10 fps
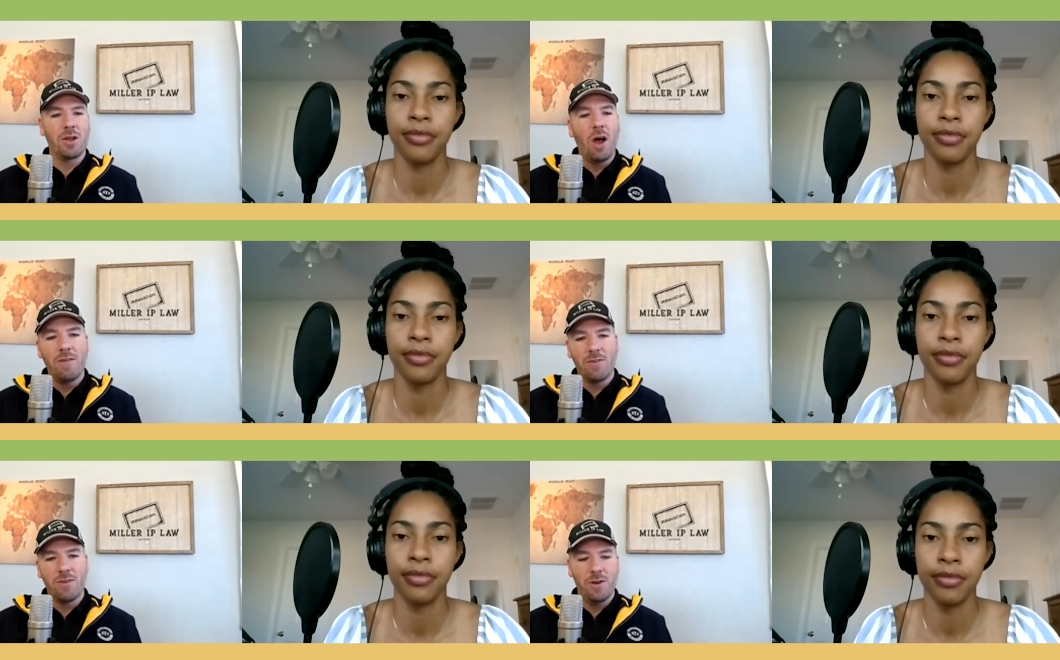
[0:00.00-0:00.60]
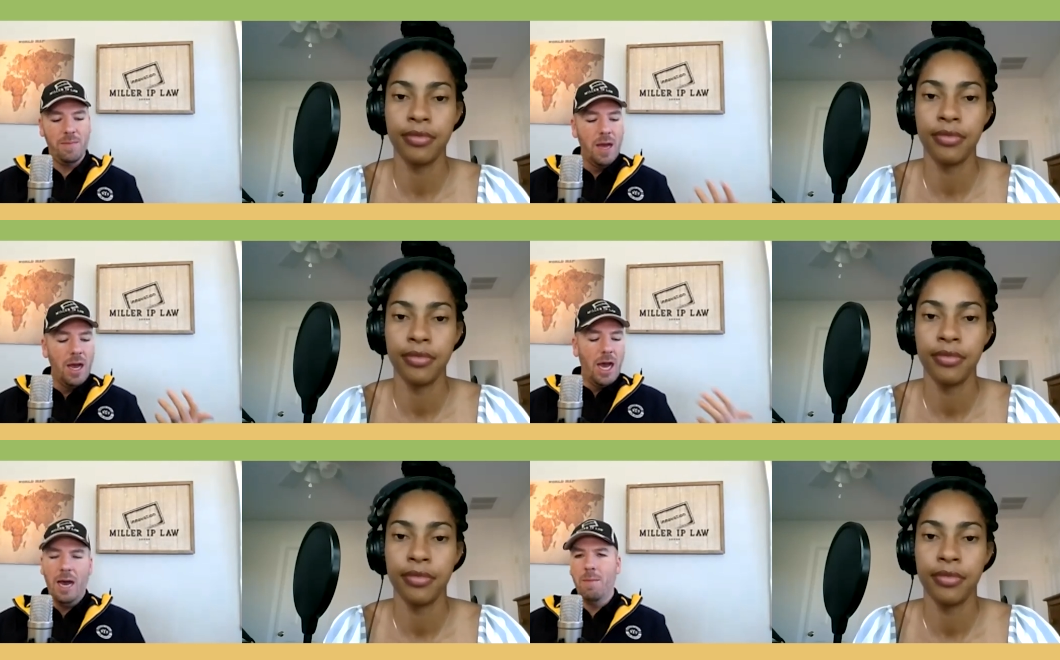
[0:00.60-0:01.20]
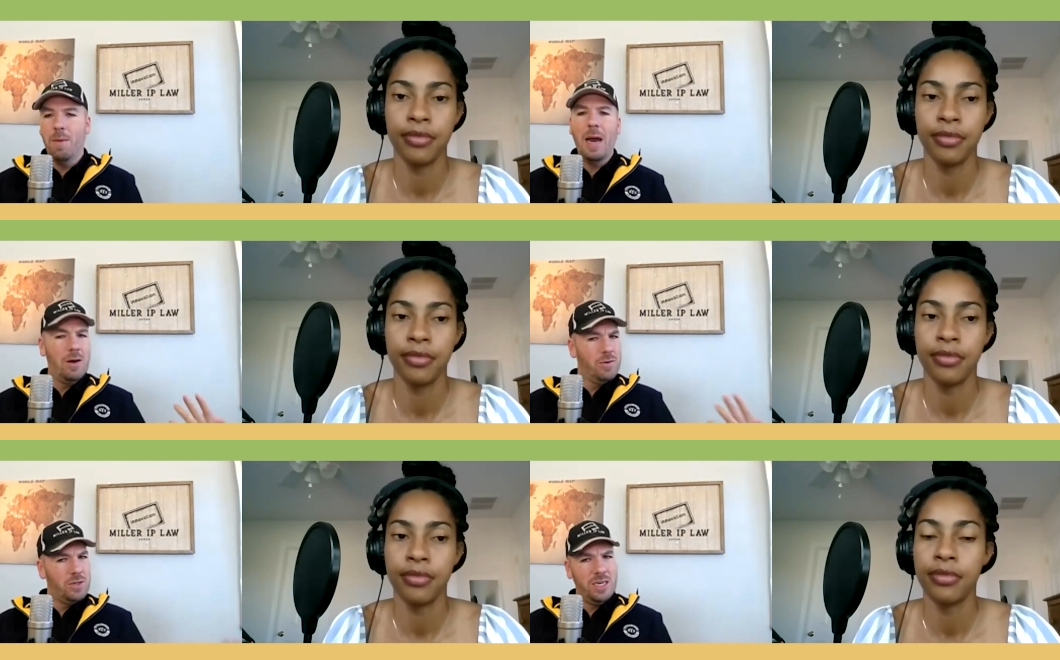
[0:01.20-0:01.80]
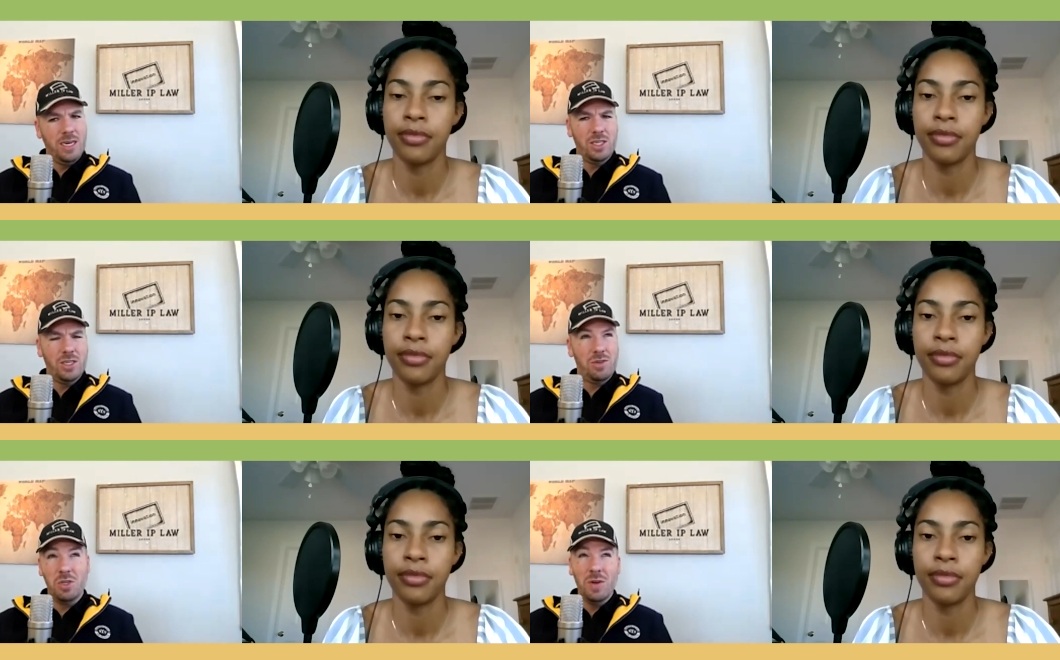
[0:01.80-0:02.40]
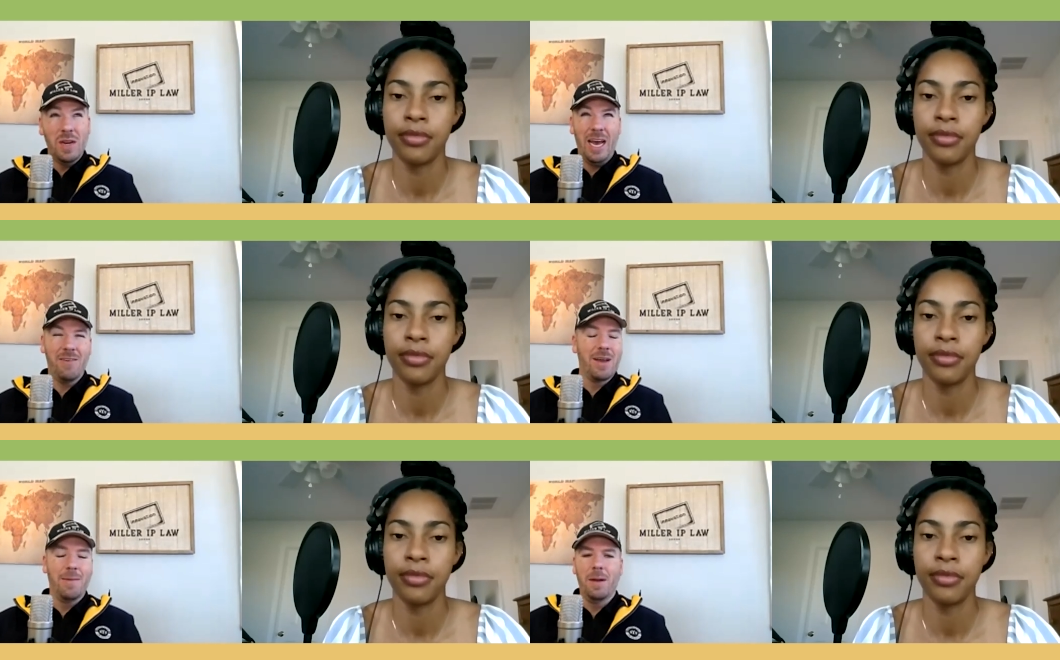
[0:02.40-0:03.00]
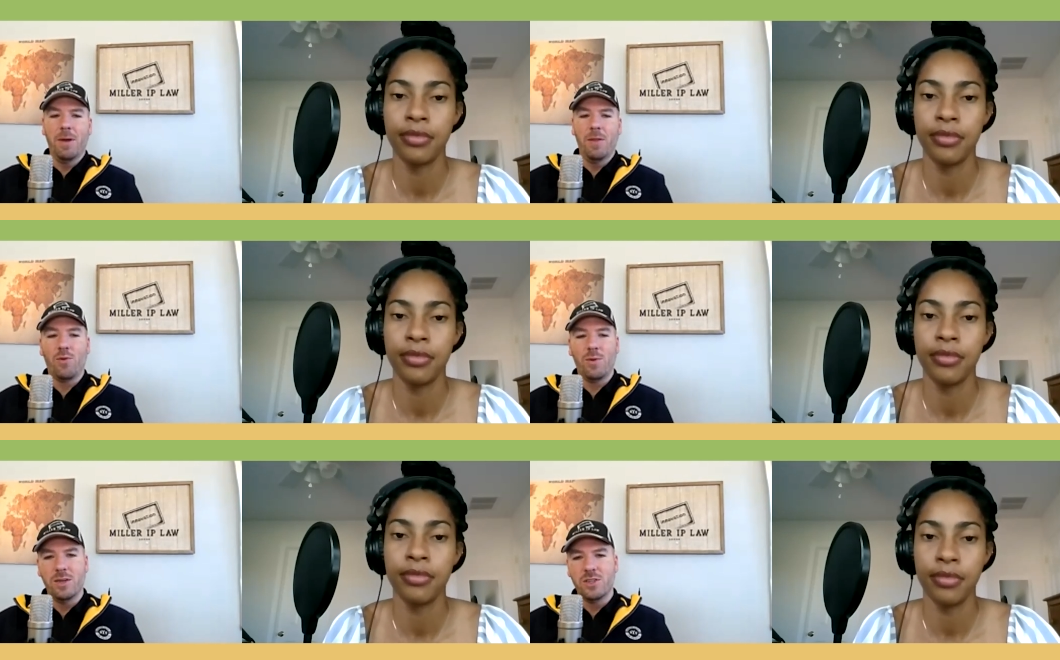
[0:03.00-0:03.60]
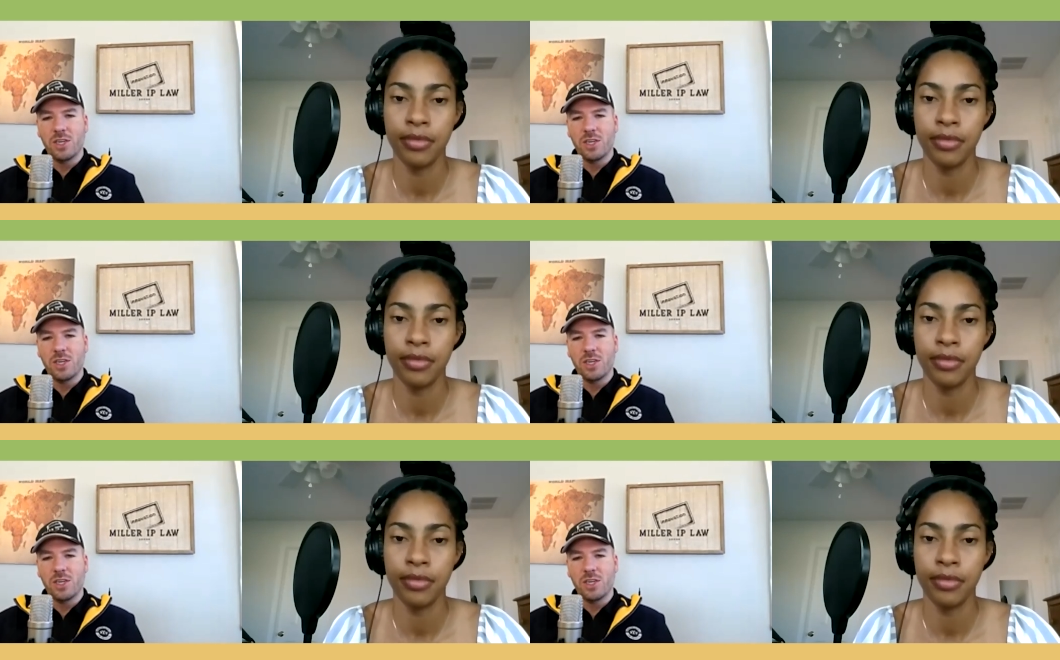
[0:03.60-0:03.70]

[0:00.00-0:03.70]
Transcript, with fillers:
Speaker 1: law firm um, about uh, two and a half coming up on three years